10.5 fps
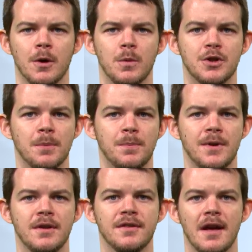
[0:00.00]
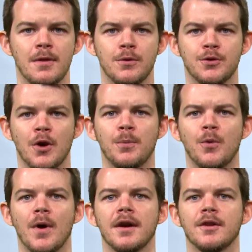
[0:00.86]
which appears at the top
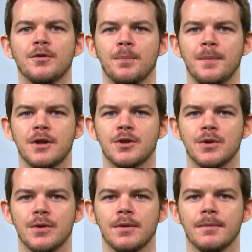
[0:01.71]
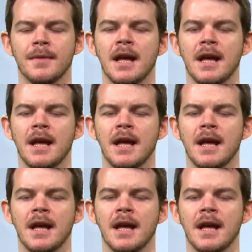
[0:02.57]
right of the picture,